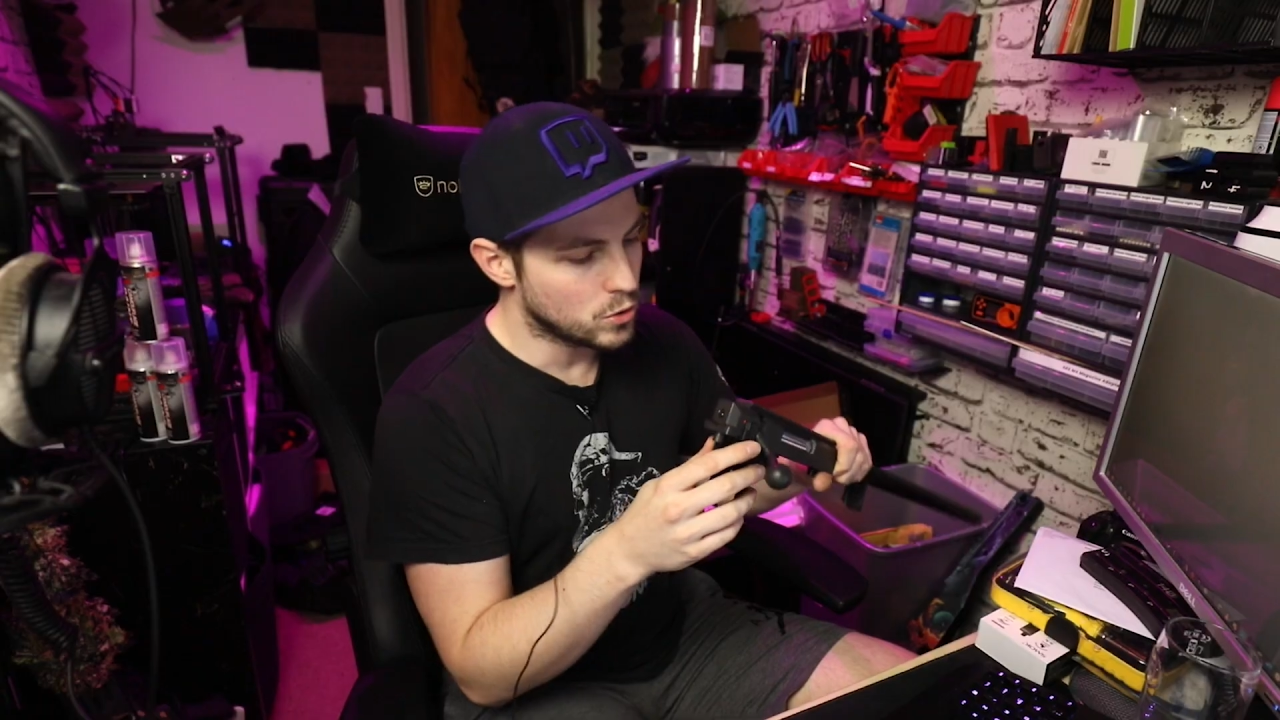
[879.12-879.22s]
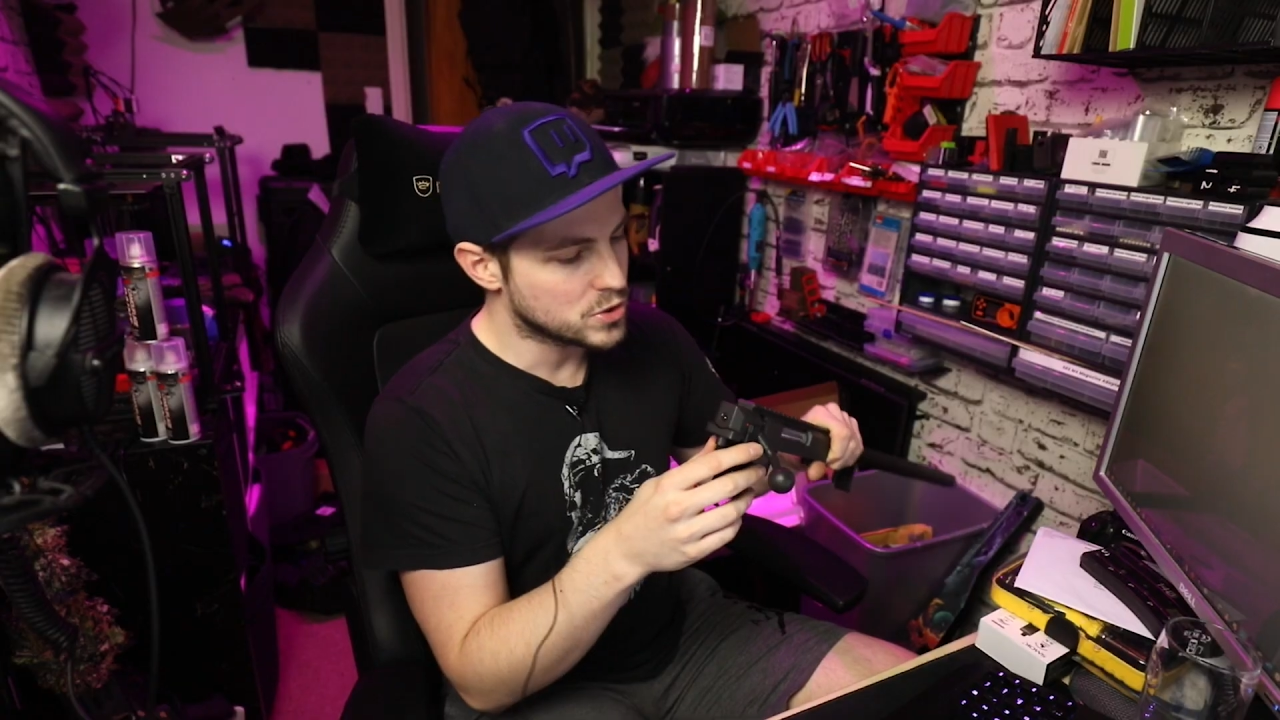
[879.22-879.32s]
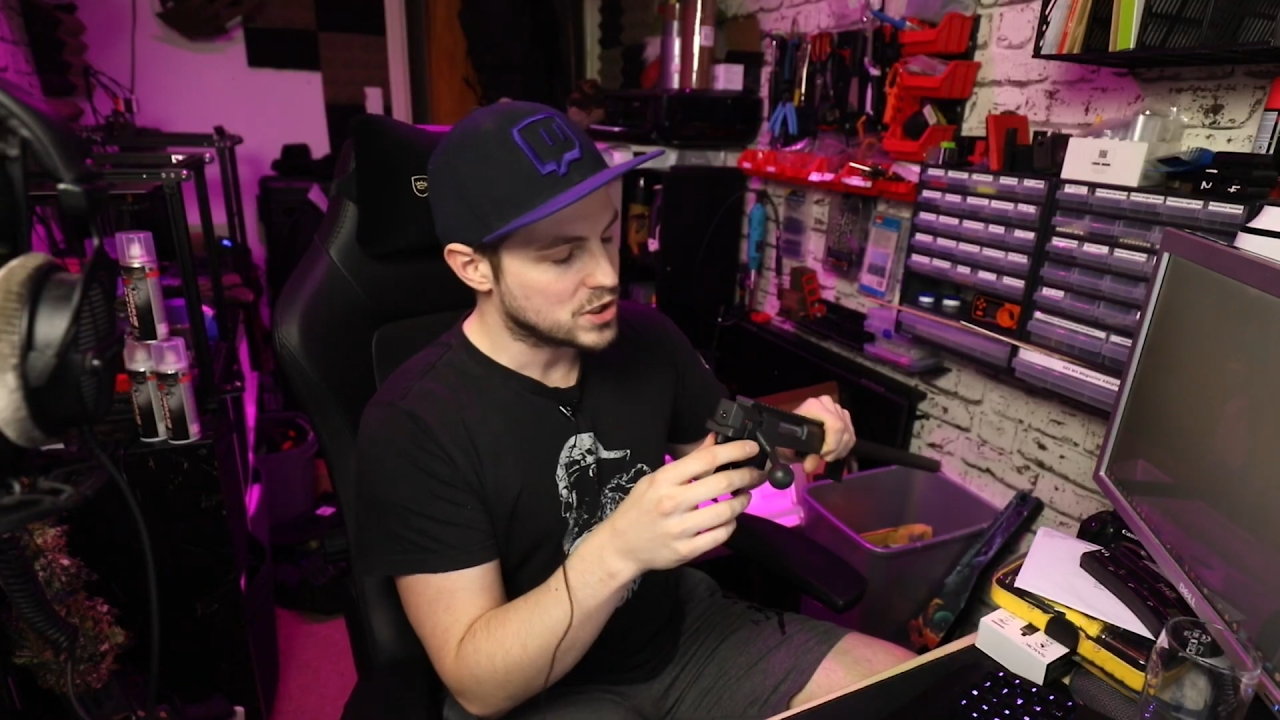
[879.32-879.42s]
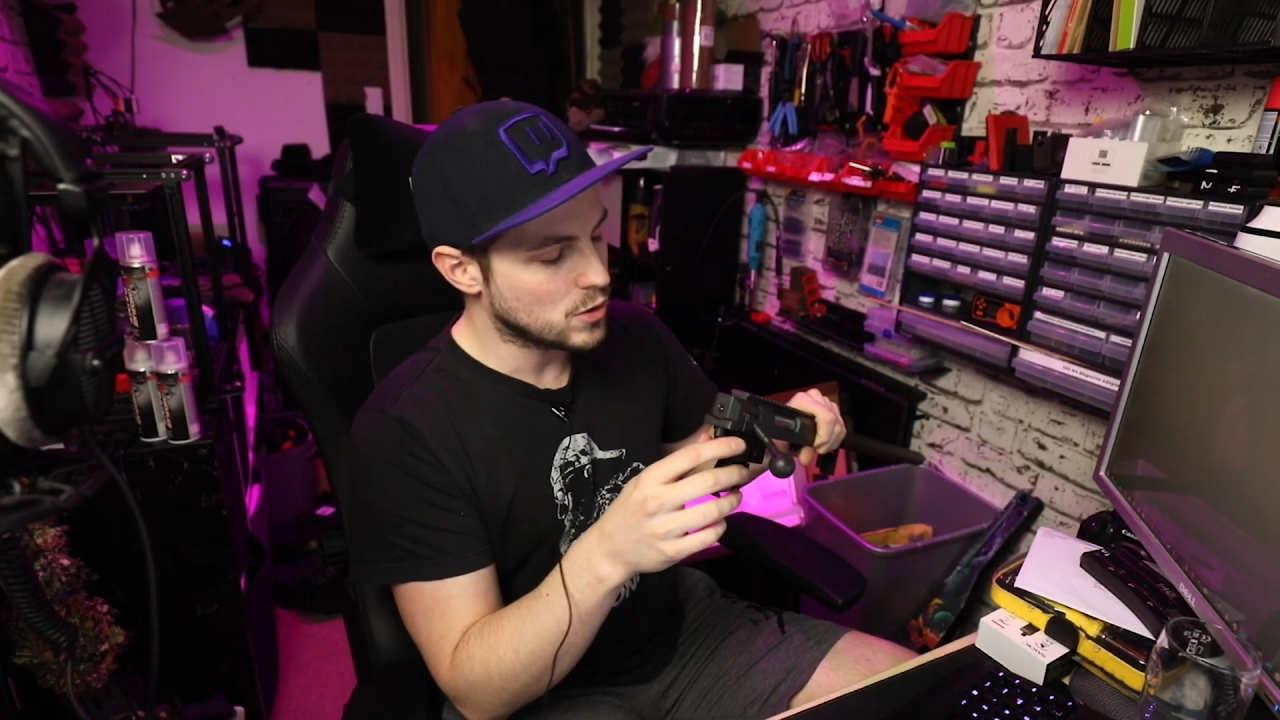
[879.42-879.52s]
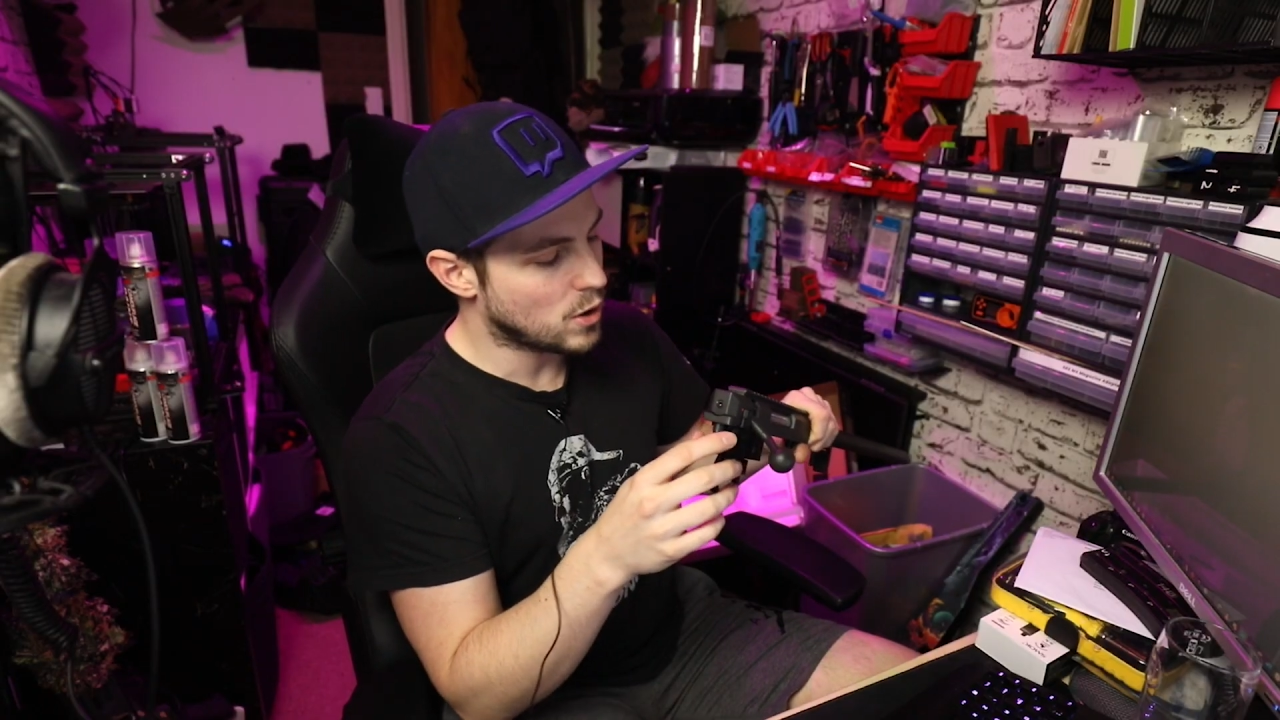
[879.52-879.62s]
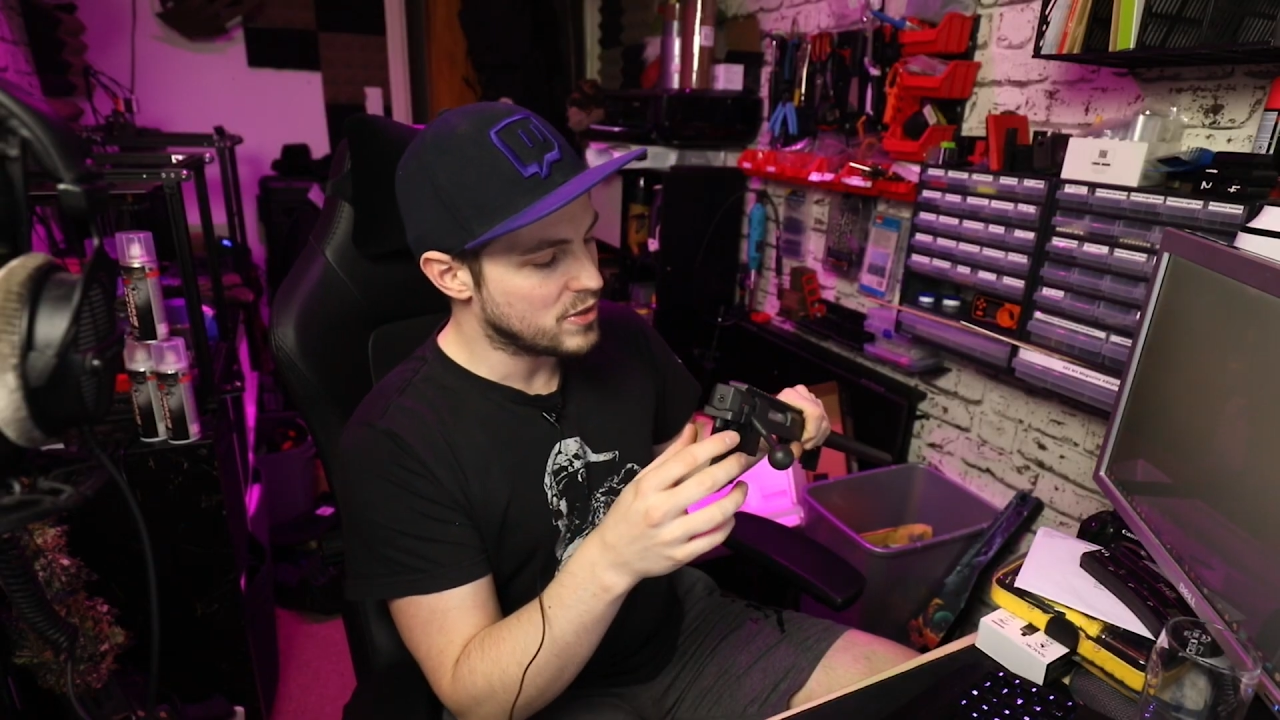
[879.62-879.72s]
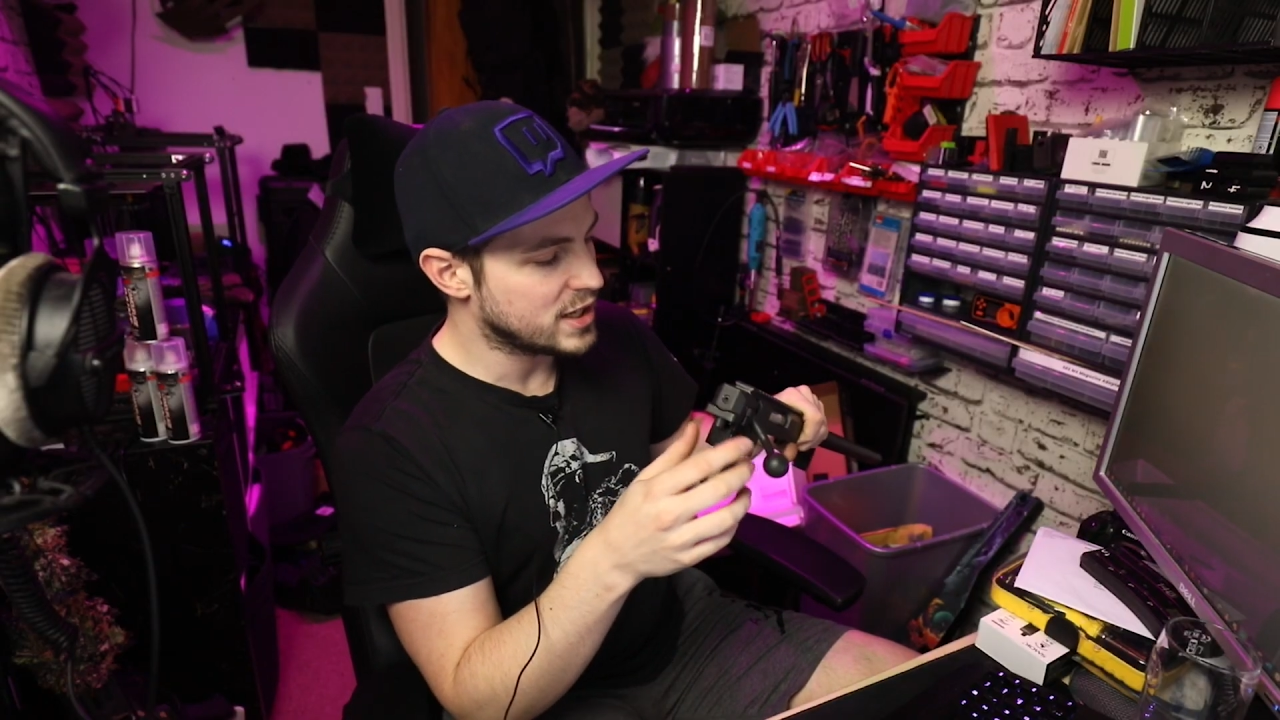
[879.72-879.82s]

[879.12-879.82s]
Also, Also, on